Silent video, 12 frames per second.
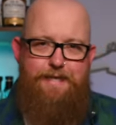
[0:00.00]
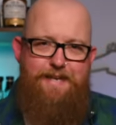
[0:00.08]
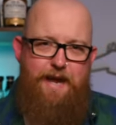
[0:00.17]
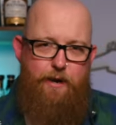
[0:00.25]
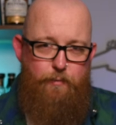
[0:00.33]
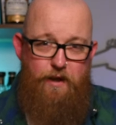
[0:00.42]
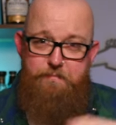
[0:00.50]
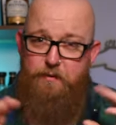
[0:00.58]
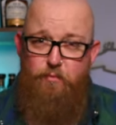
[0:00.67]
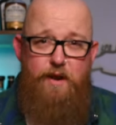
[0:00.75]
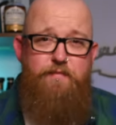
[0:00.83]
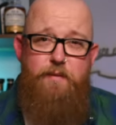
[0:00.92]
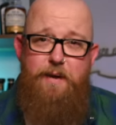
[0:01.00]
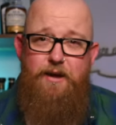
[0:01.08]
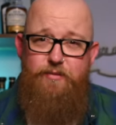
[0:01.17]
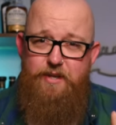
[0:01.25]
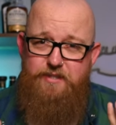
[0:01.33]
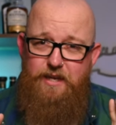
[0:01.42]
Now, I've been raving about
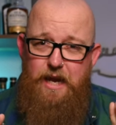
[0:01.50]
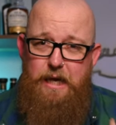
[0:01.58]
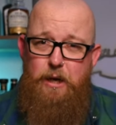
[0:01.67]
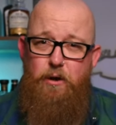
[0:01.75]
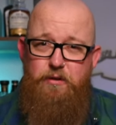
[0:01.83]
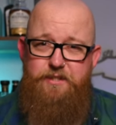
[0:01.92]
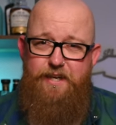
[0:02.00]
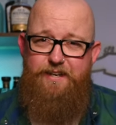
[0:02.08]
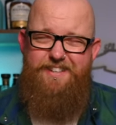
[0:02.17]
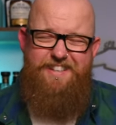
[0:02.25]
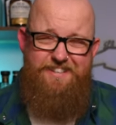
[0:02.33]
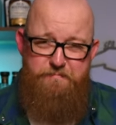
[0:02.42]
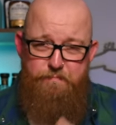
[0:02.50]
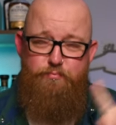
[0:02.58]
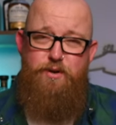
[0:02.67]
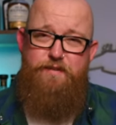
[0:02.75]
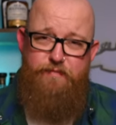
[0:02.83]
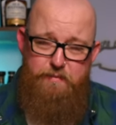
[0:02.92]
this a lot, and I did
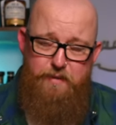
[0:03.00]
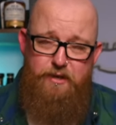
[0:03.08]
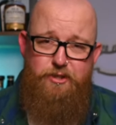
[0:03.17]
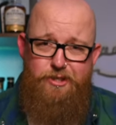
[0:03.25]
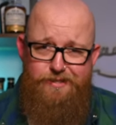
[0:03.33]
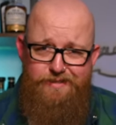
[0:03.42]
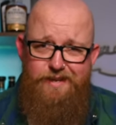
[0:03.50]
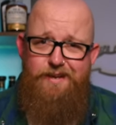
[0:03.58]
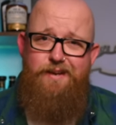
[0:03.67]
briefly mention